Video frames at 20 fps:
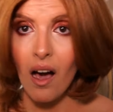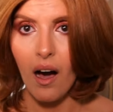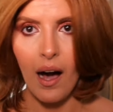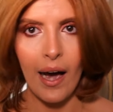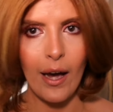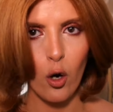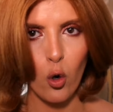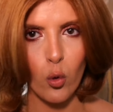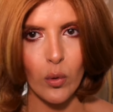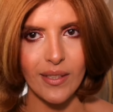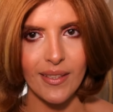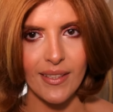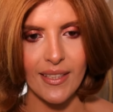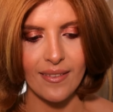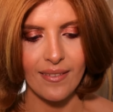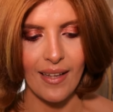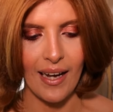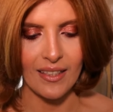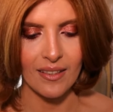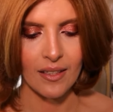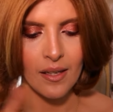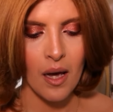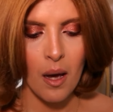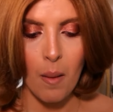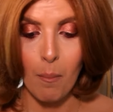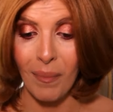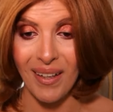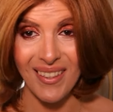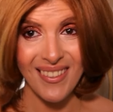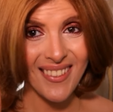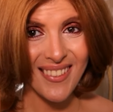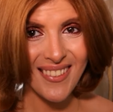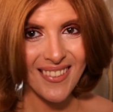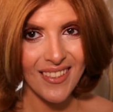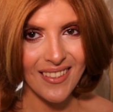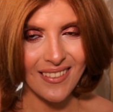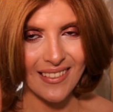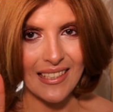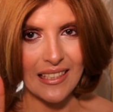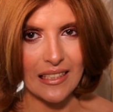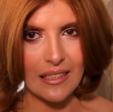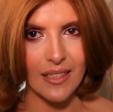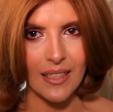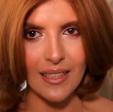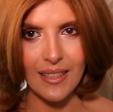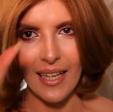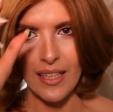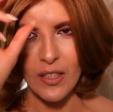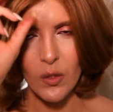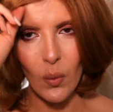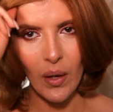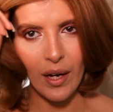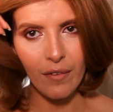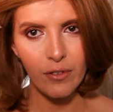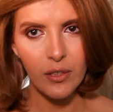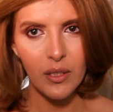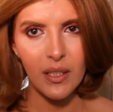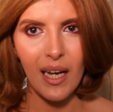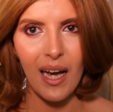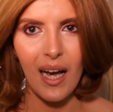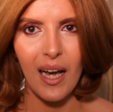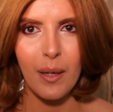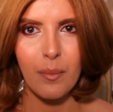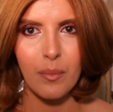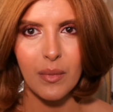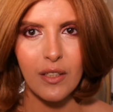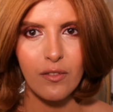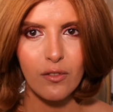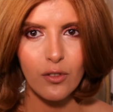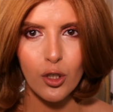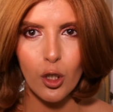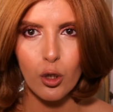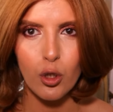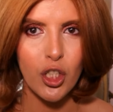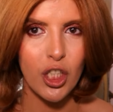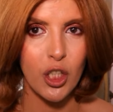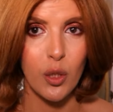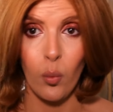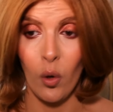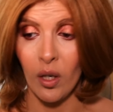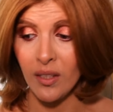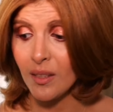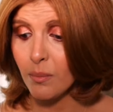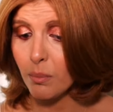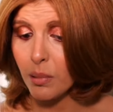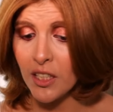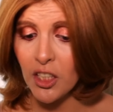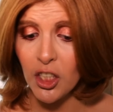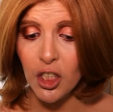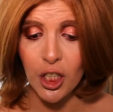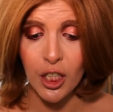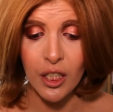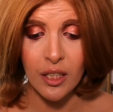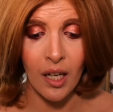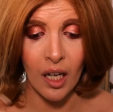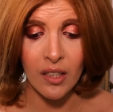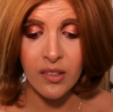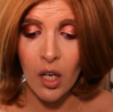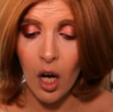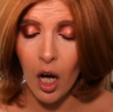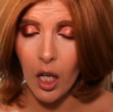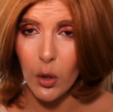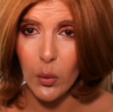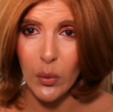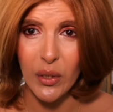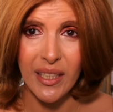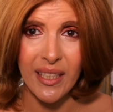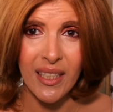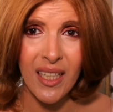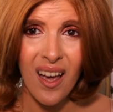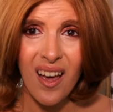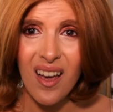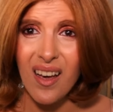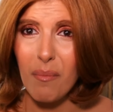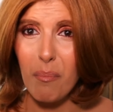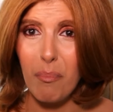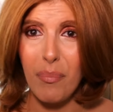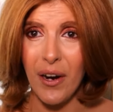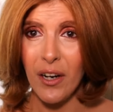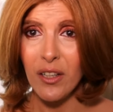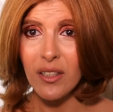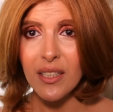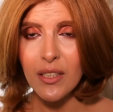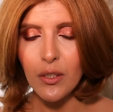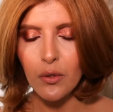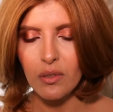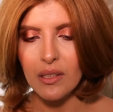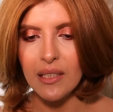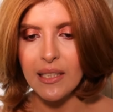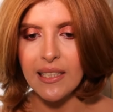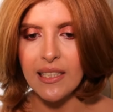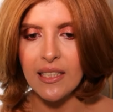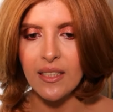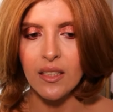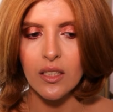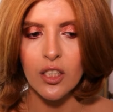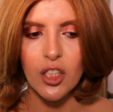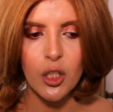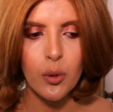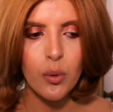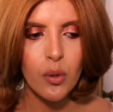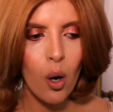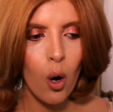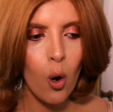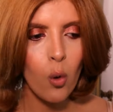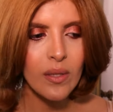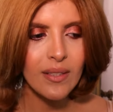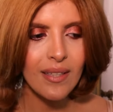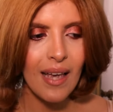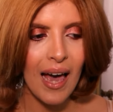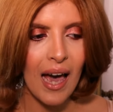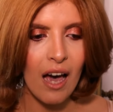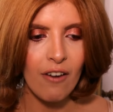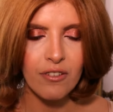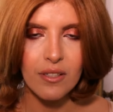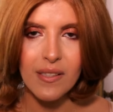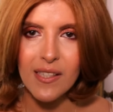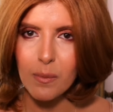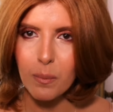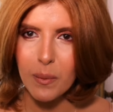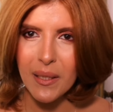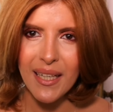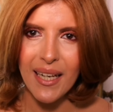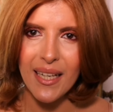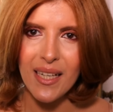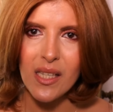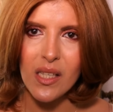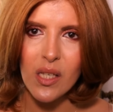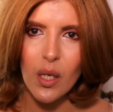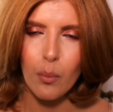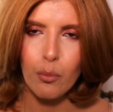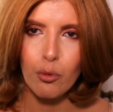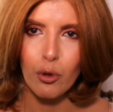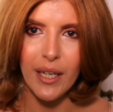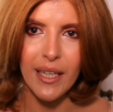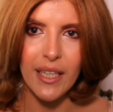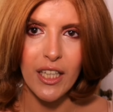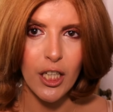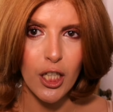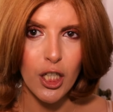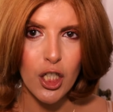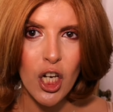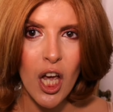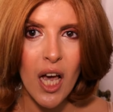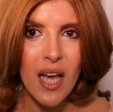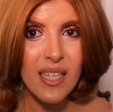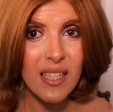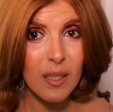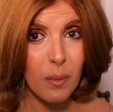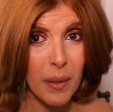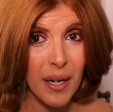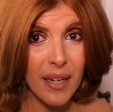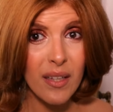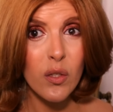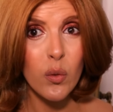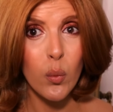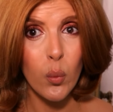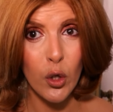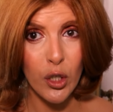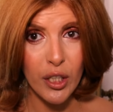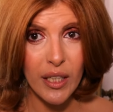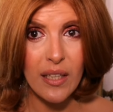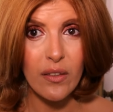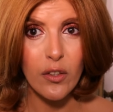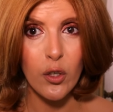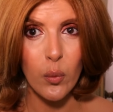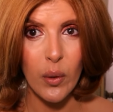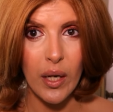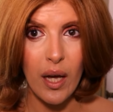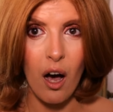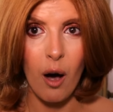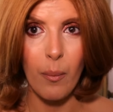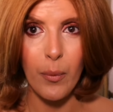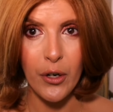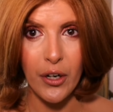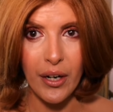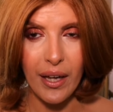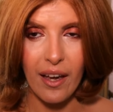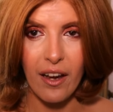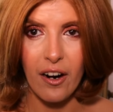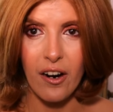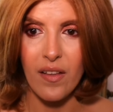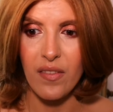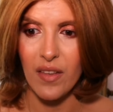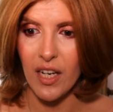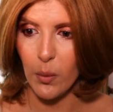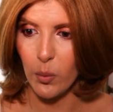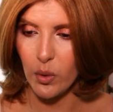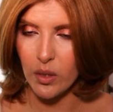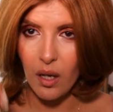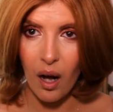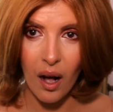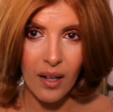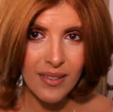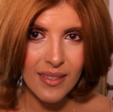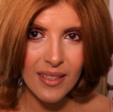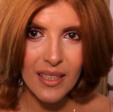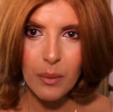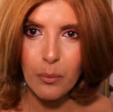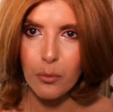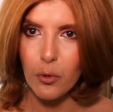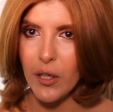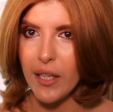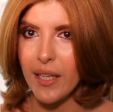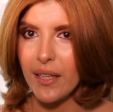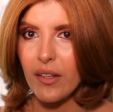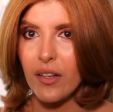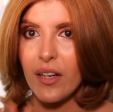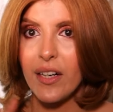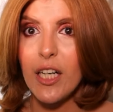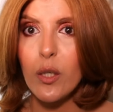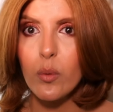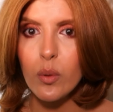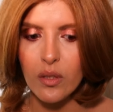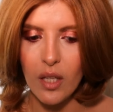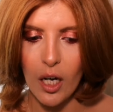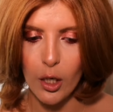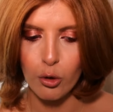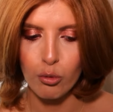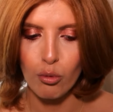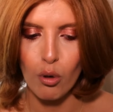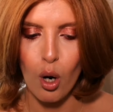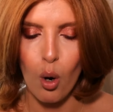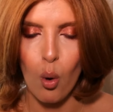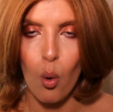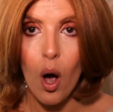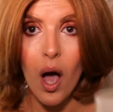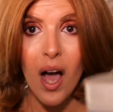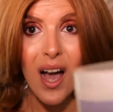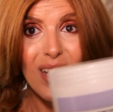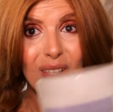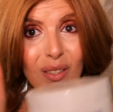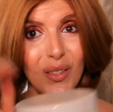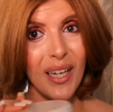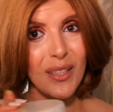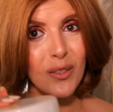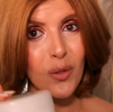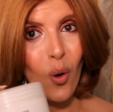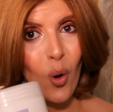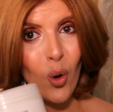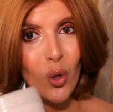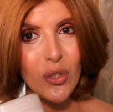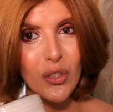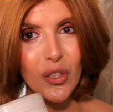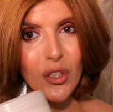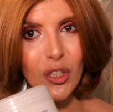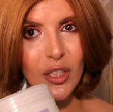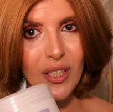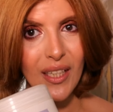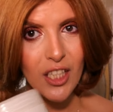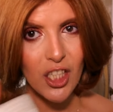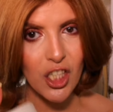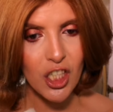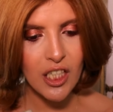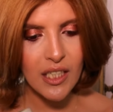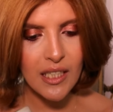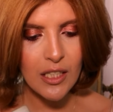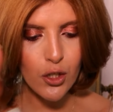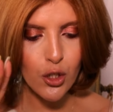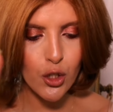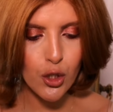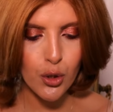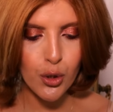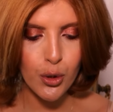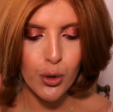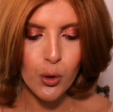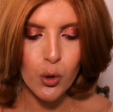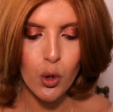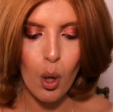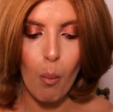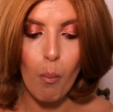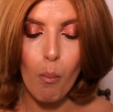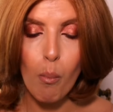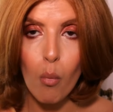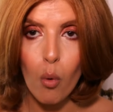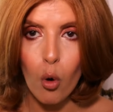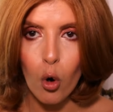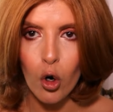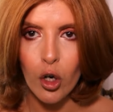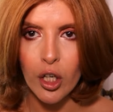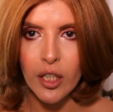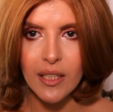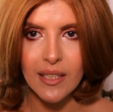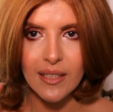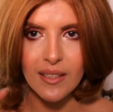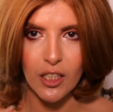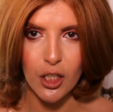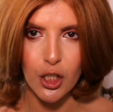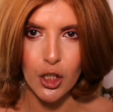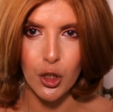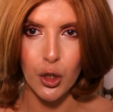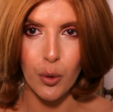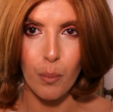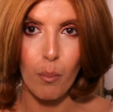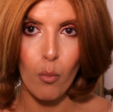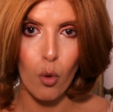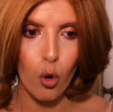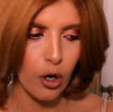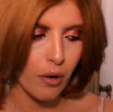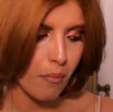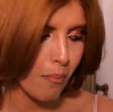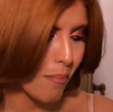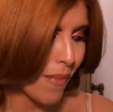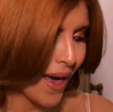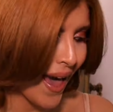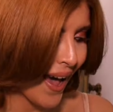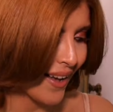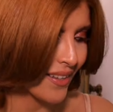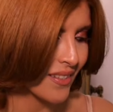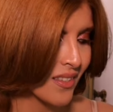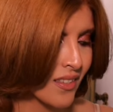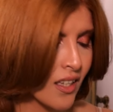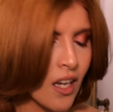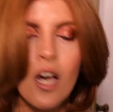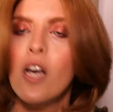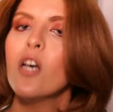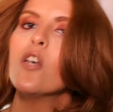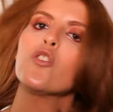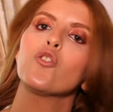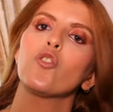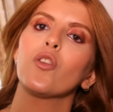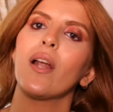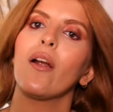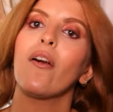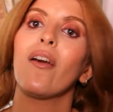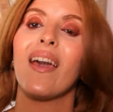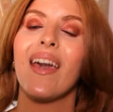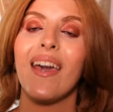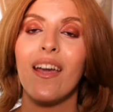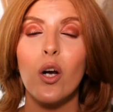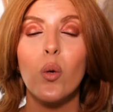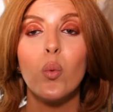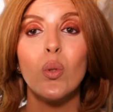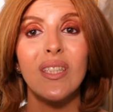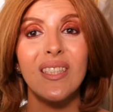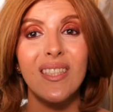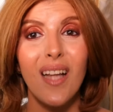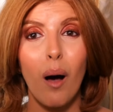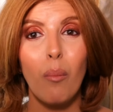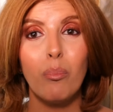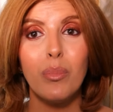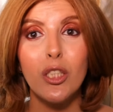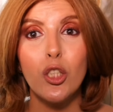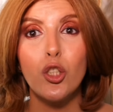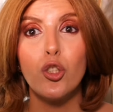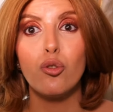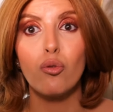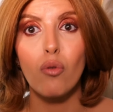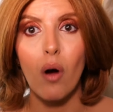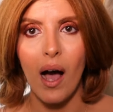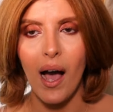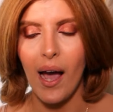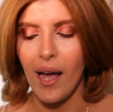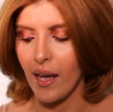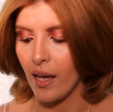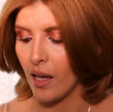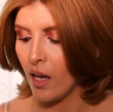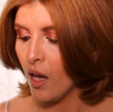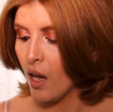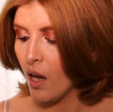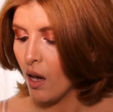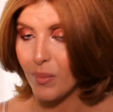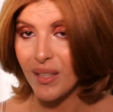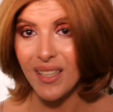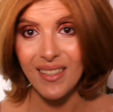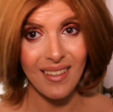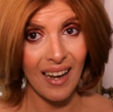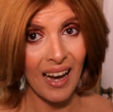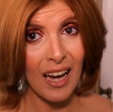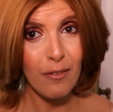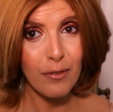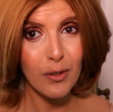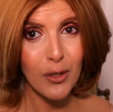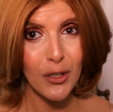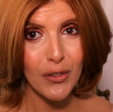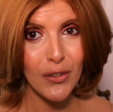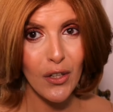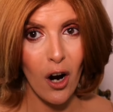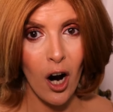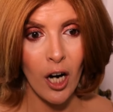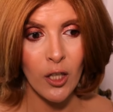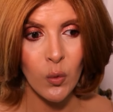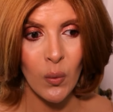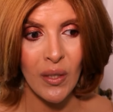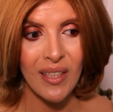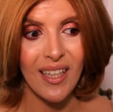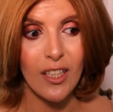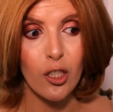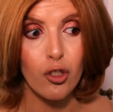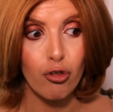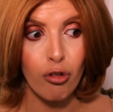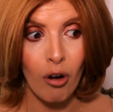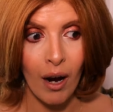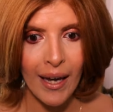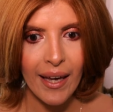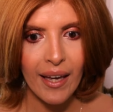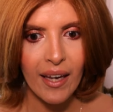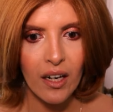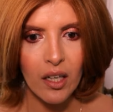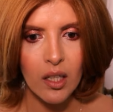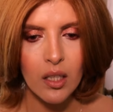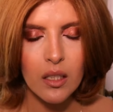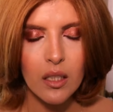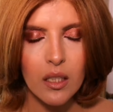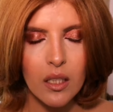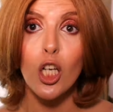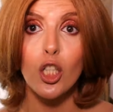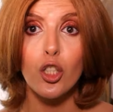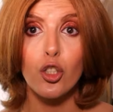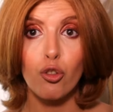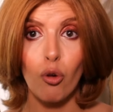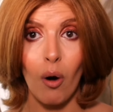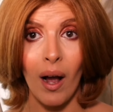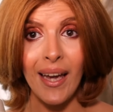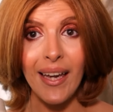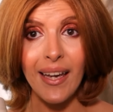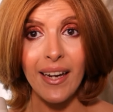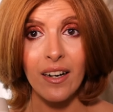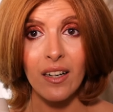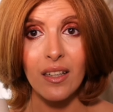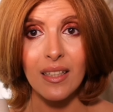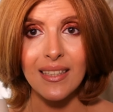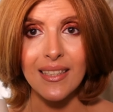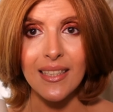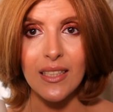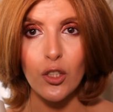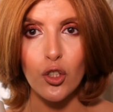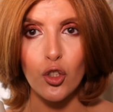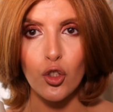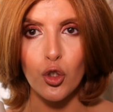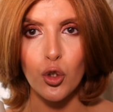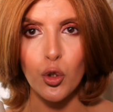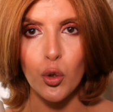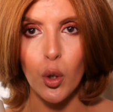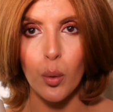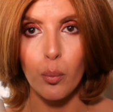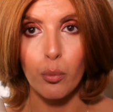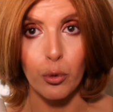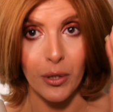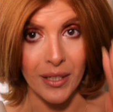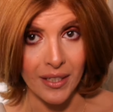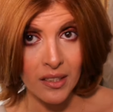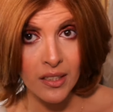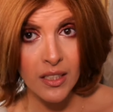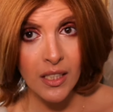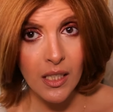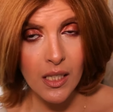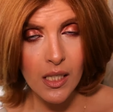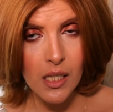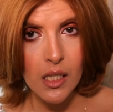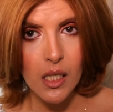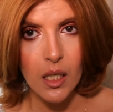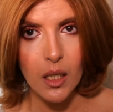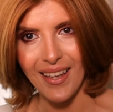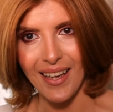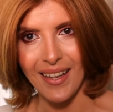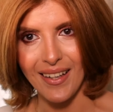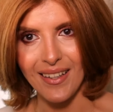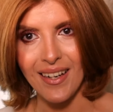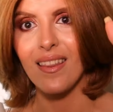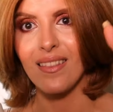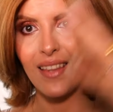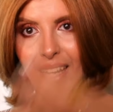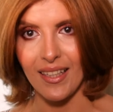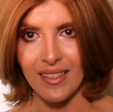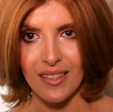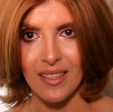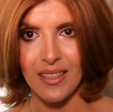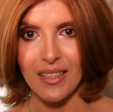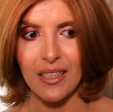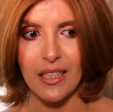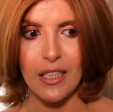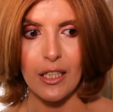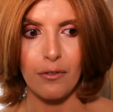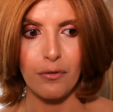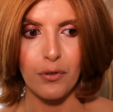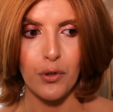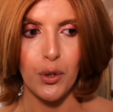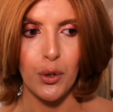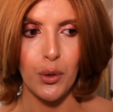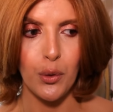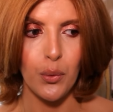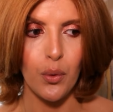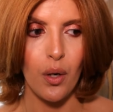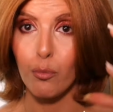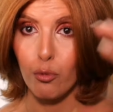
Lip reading: I always did that. My sister didn't, and that's why every time, even though she wasn't bleaching, not coloring, barely using heat, she would always have split ends, breakage, split ends working their way up her hair, and then it would constantly break and her hair would not grow. So I told her that she needs to use more conditioner, more mask, so that her hair would not be dry. Because I've learned the hard way that dry hair leads to brittleness, then that's gonna give you